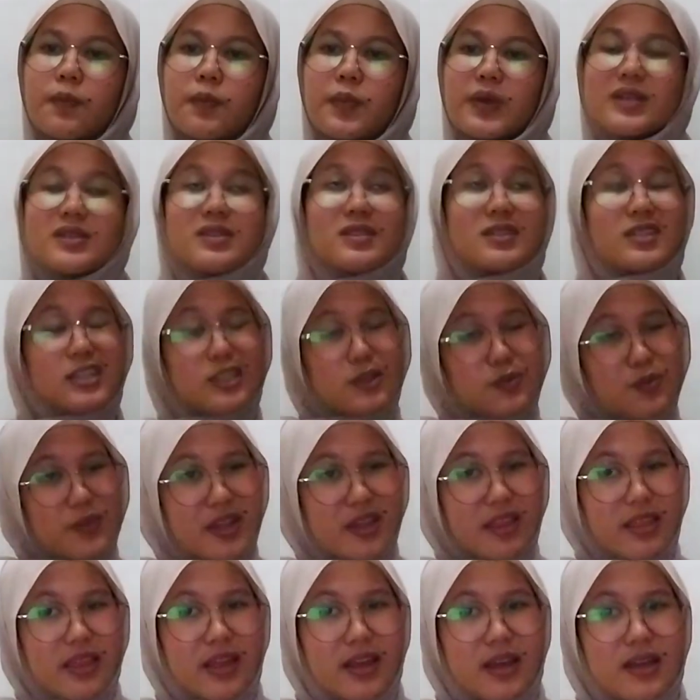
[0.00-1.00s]
business
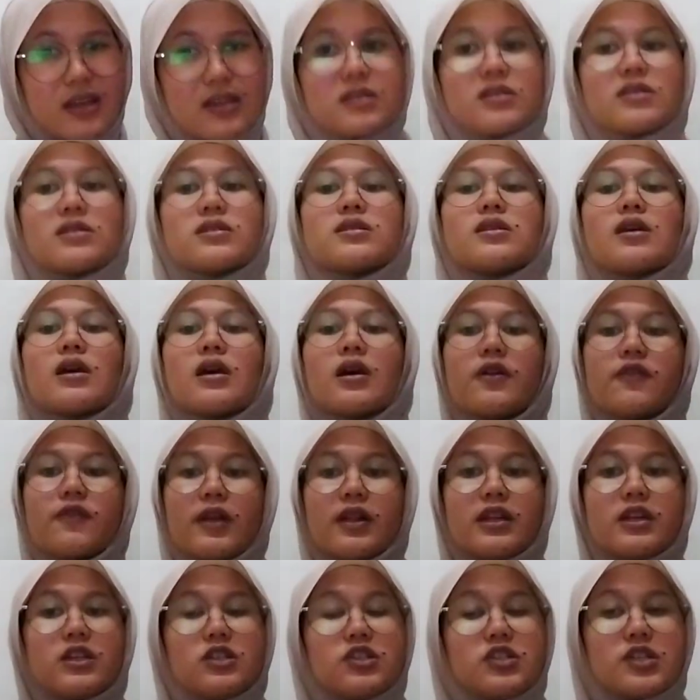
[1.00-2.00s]
meetings,
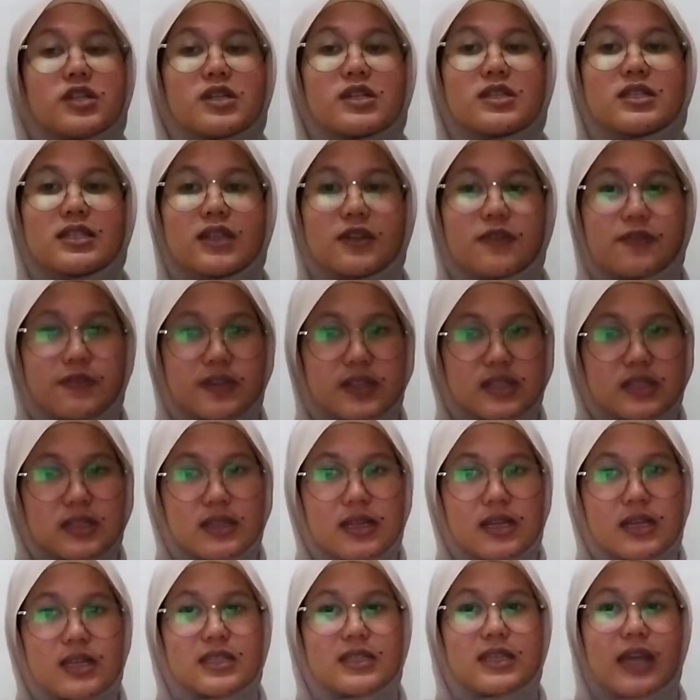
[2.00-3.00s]
religious
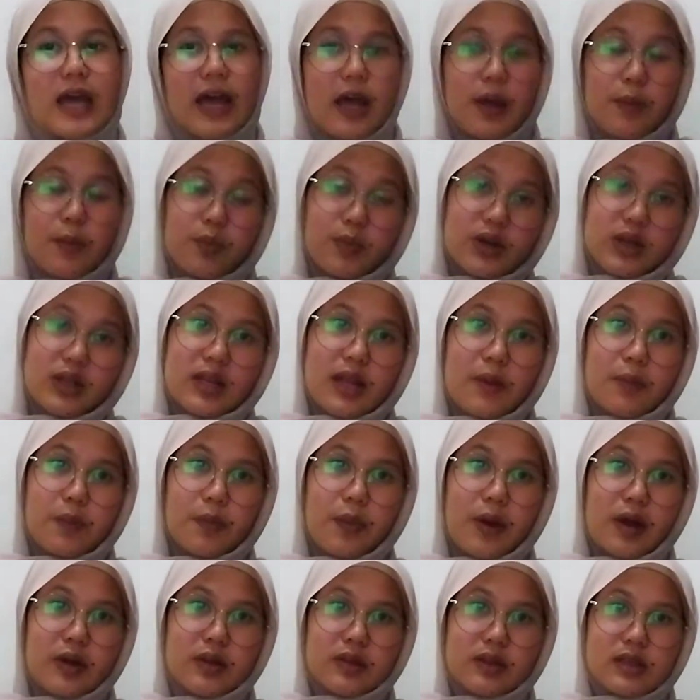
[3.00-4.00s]
services, birthday
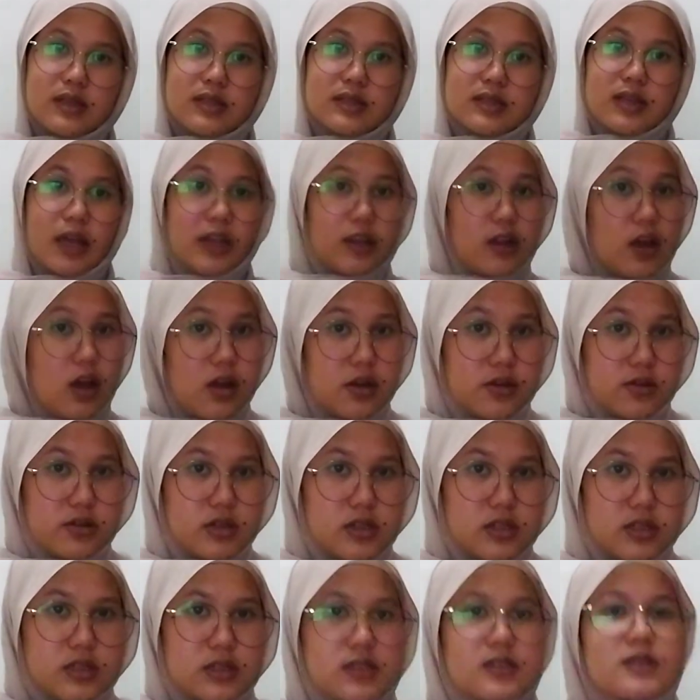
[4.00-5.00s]
parties, and
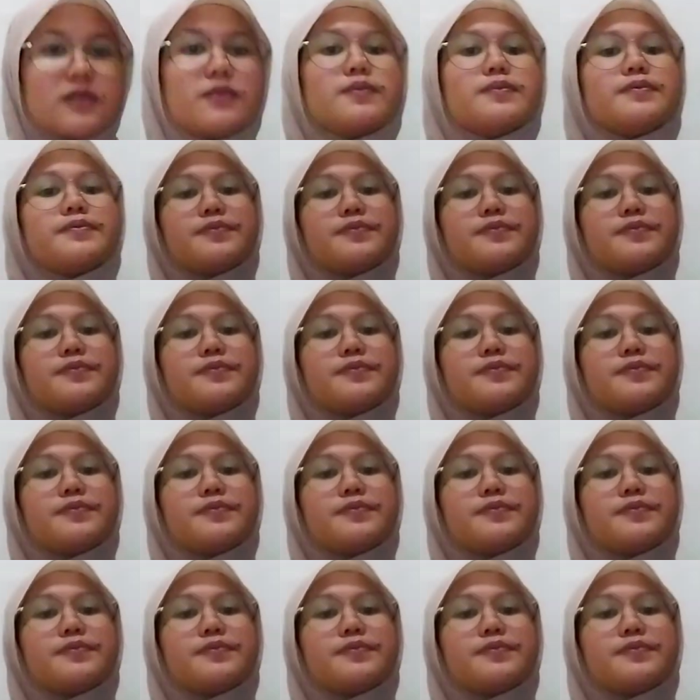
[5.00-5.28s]
others.